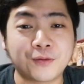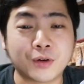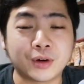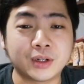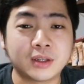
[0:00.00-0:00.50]
of
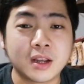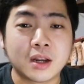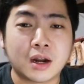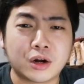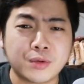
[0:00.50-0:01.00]
course,
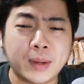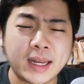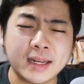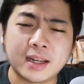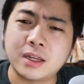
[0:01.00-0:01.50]
our
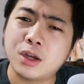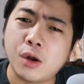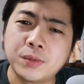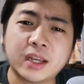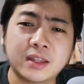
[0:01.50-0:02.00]
main
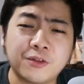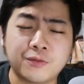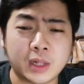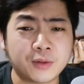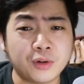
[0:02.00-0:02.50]

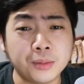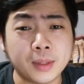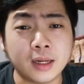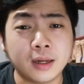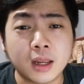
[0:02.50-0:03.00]
objective, like for
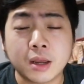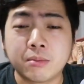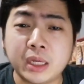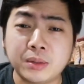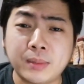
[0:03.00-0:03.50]
me,
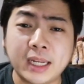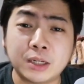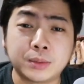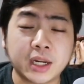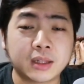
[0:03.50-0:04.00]
the main
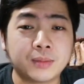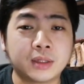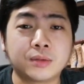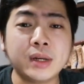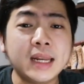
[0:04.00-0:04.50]
objective
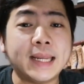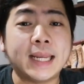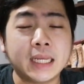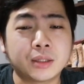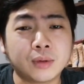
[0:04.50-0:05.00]
is
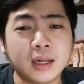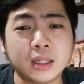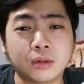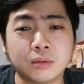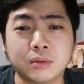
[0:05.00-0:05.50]

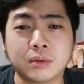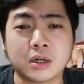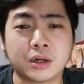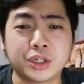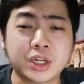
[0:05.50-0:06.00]
really
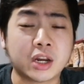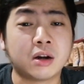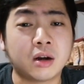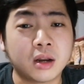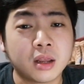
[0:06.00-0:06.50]
to
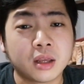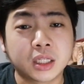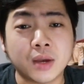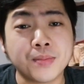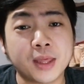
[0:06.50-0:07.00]
share
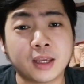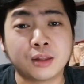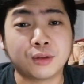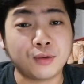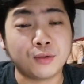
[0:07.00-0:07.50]

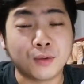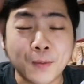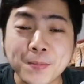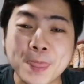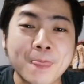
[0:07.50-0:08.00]
something to
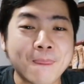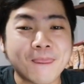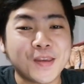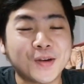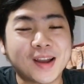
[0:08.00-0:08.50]

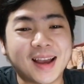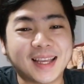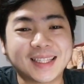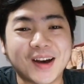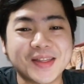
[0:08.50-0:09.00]
you
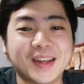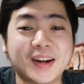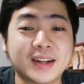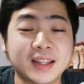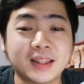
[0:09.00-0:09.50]
guys out
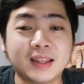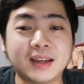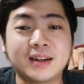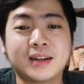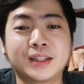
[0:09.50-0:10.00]
there that
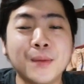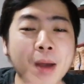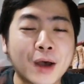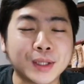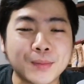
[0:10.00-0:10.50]

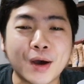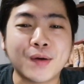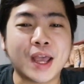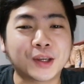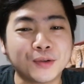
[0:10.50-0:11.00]

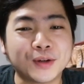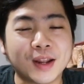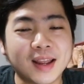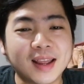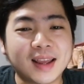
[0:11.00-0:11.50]
somehow I could
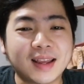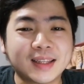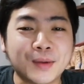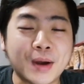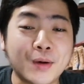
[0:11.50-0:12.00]

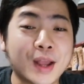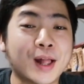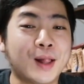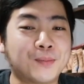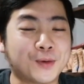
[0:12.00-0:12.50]
somehow
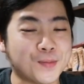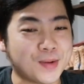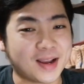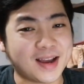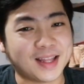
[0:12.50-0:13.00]
help,
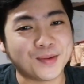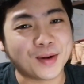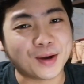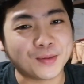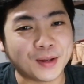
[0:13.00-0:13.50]
kumbaga, di
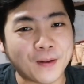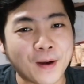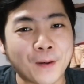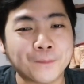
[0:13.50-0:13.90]
ba, with